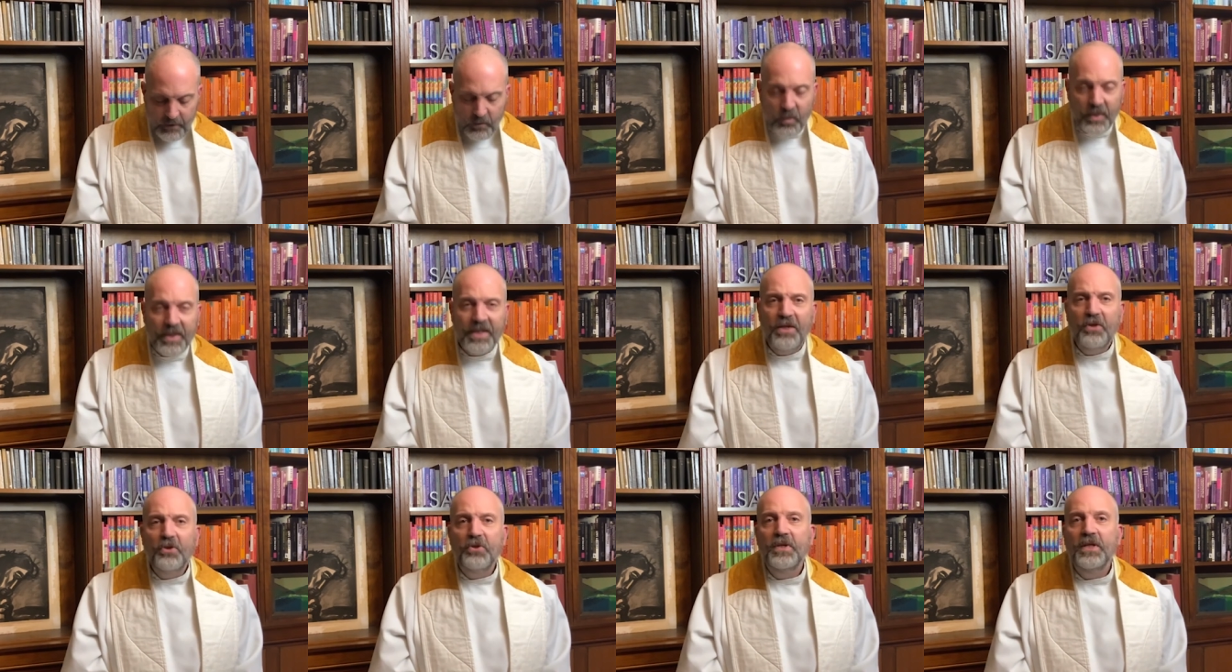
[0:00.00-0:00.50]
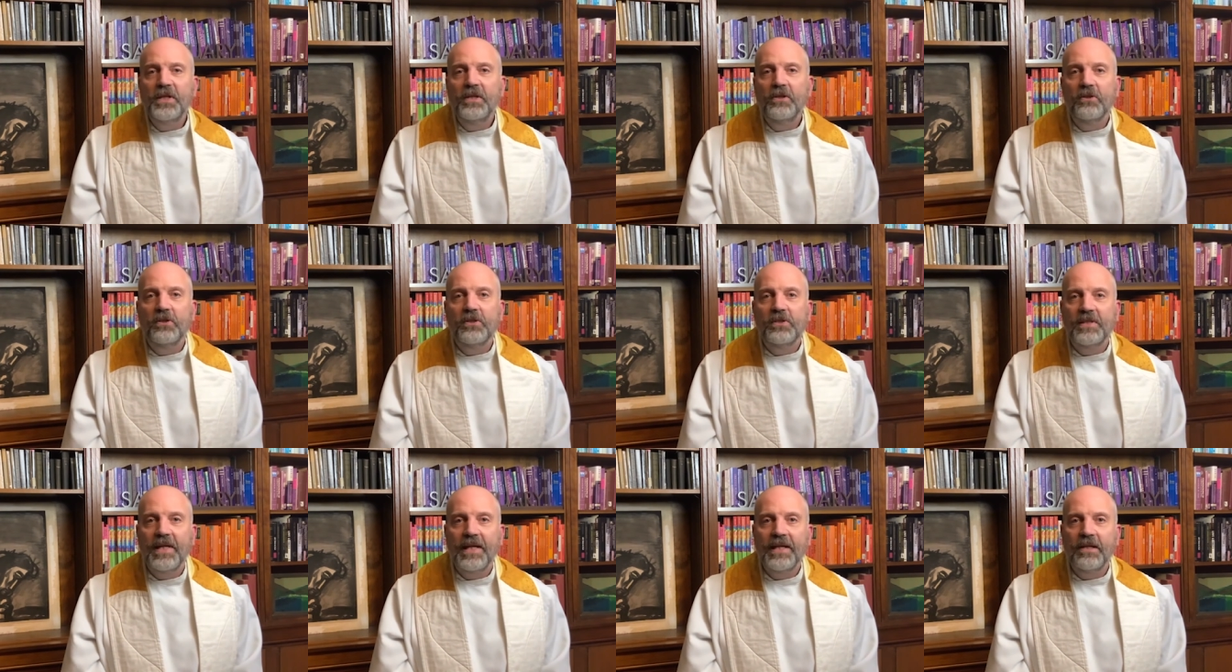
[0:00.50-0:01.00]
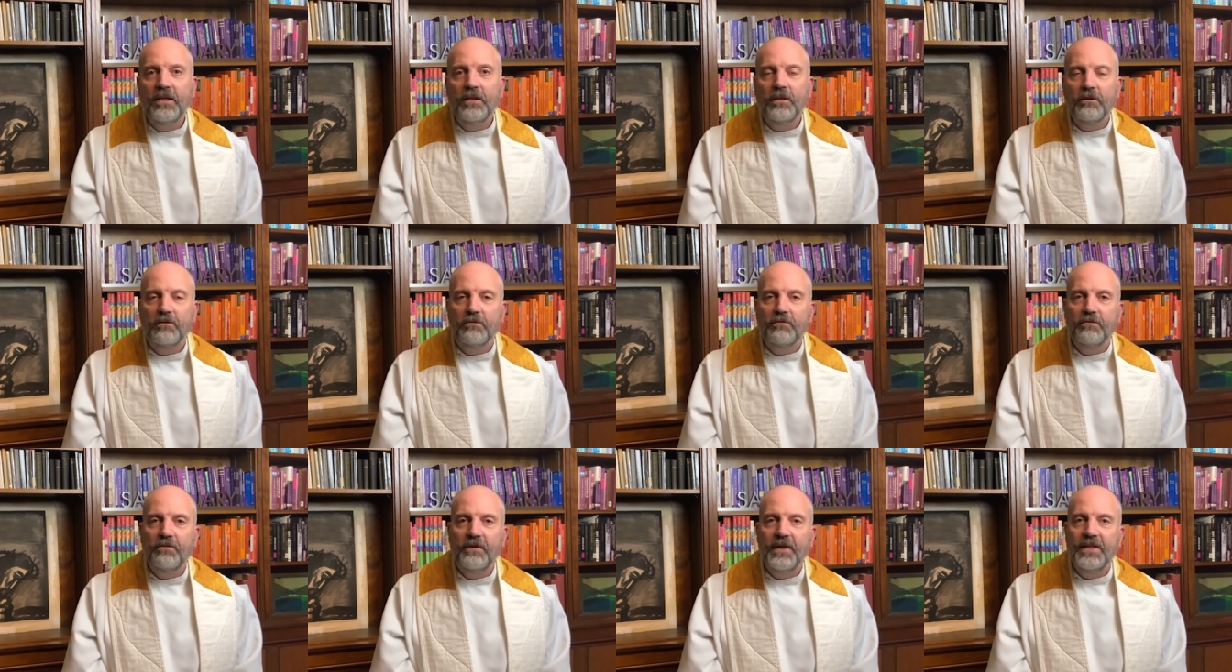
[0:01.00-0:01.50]
What do you think your secular
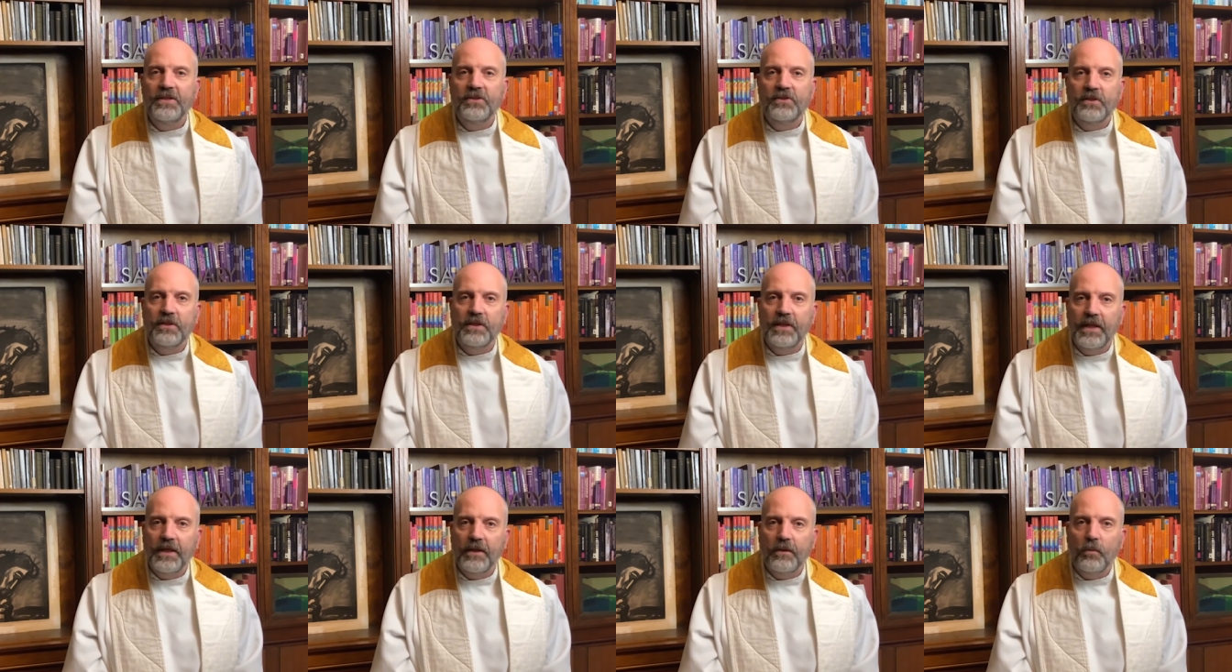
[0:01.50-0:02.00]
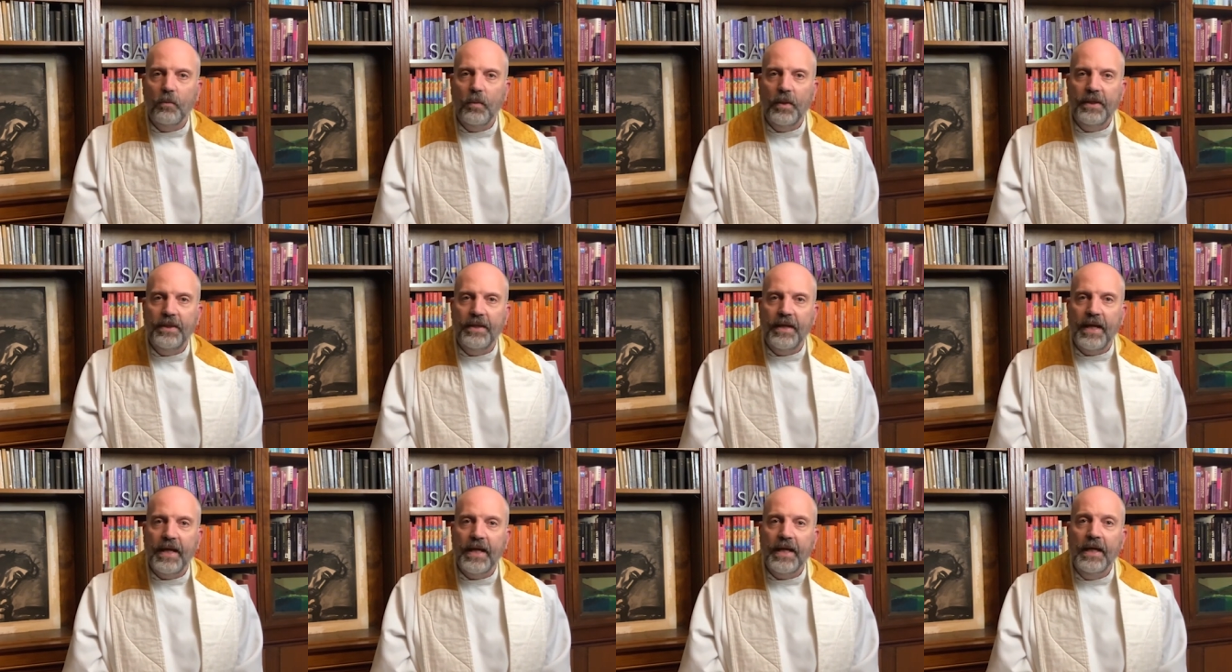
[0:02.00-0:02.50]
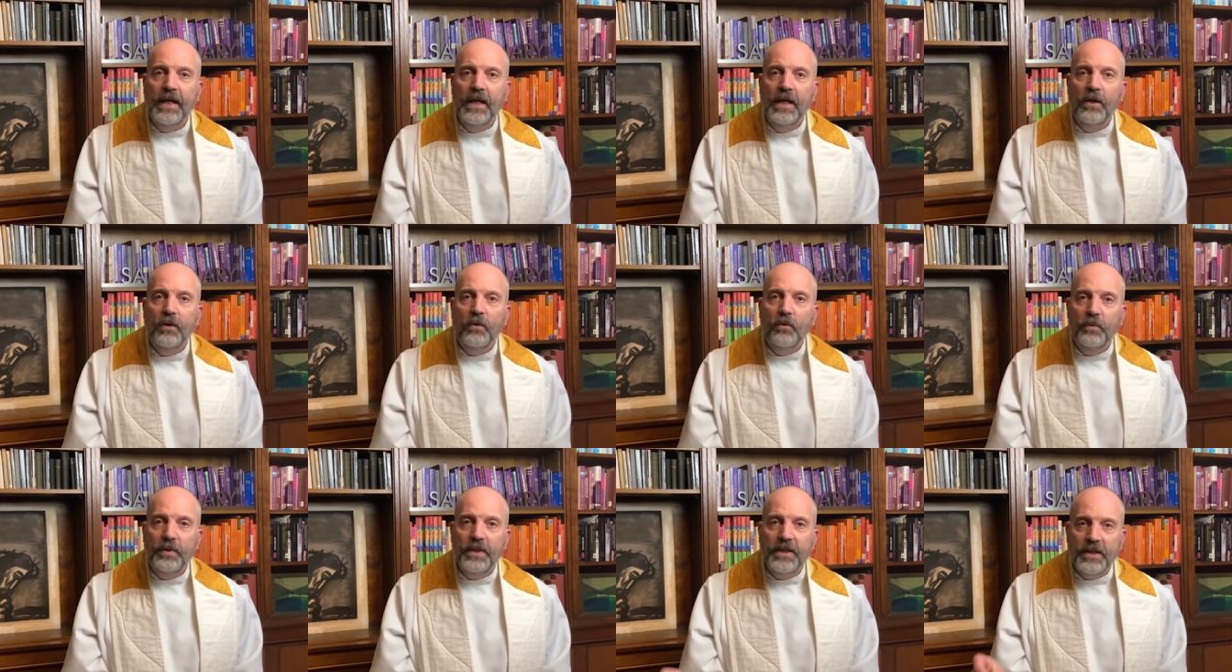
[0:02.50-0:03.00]
friends think when they
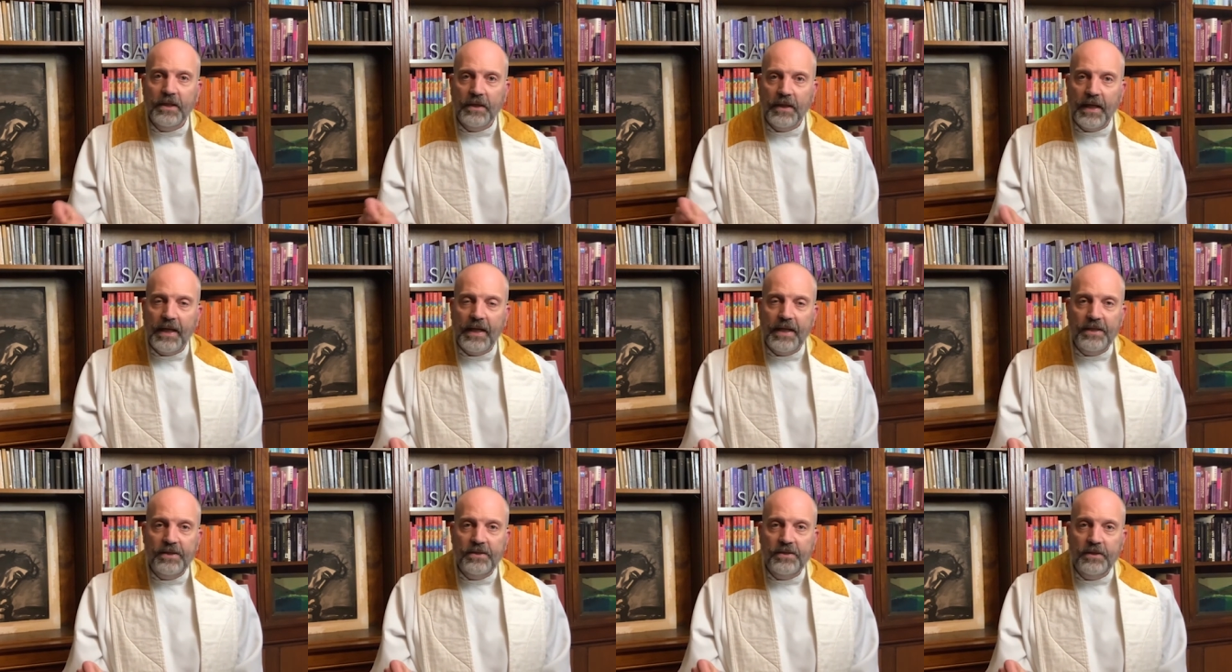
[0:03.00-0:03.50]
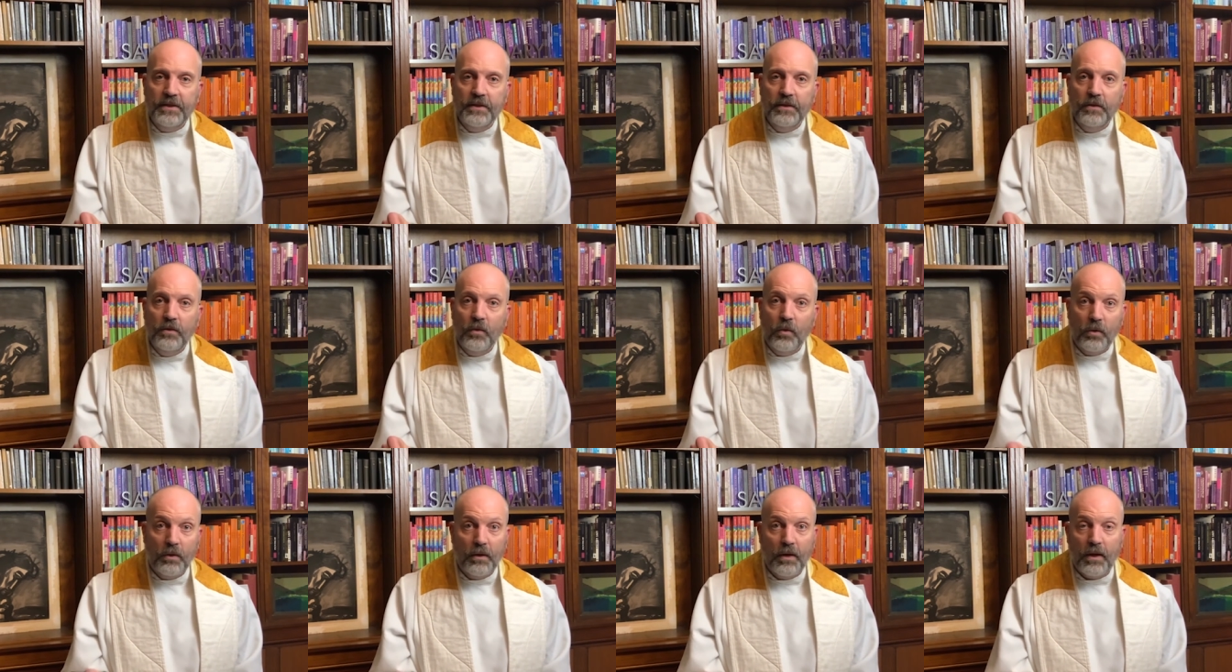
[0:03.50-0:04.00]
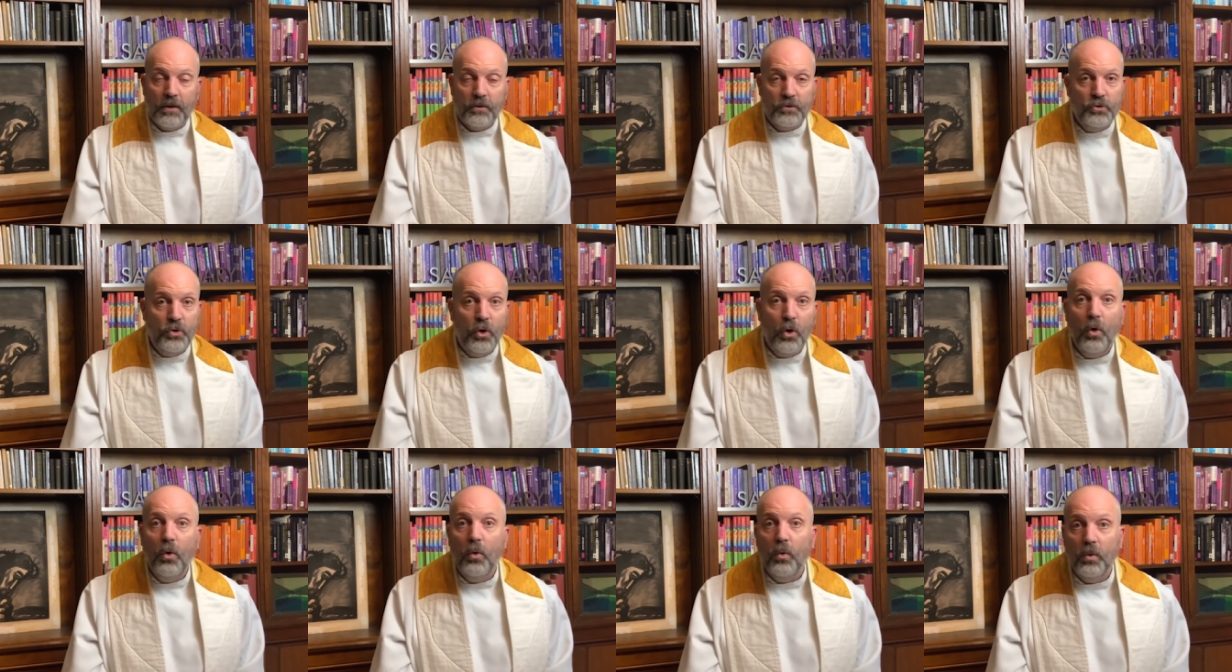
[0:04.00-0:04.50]
realize or are
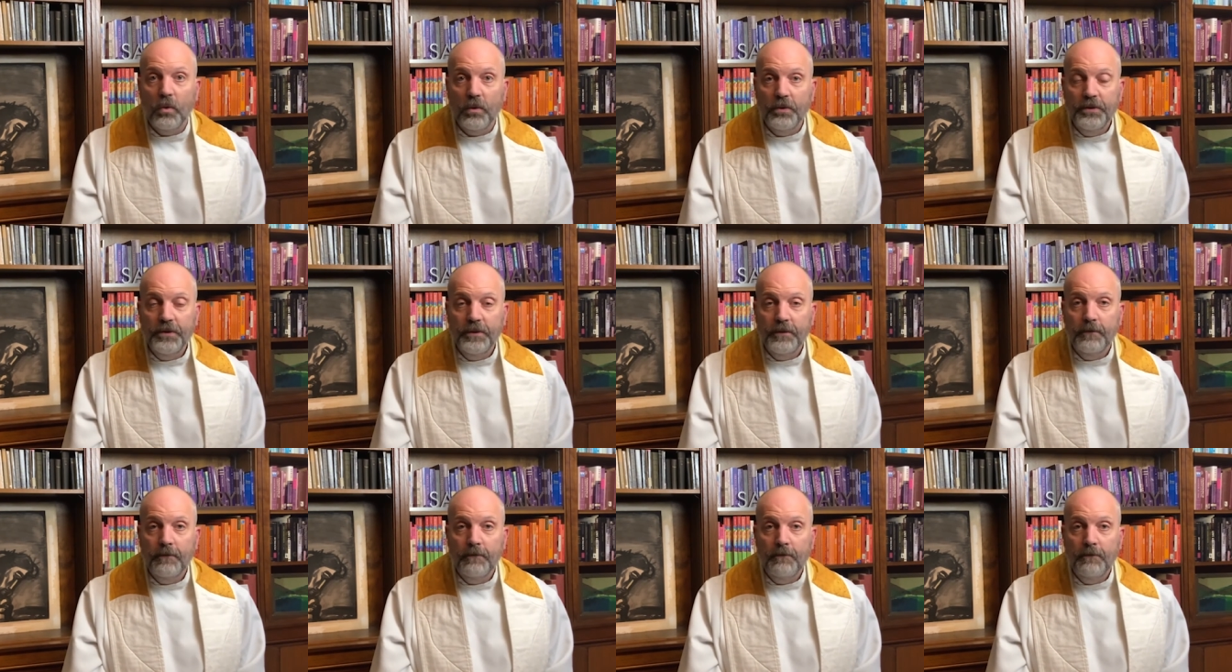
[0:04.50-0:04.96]
told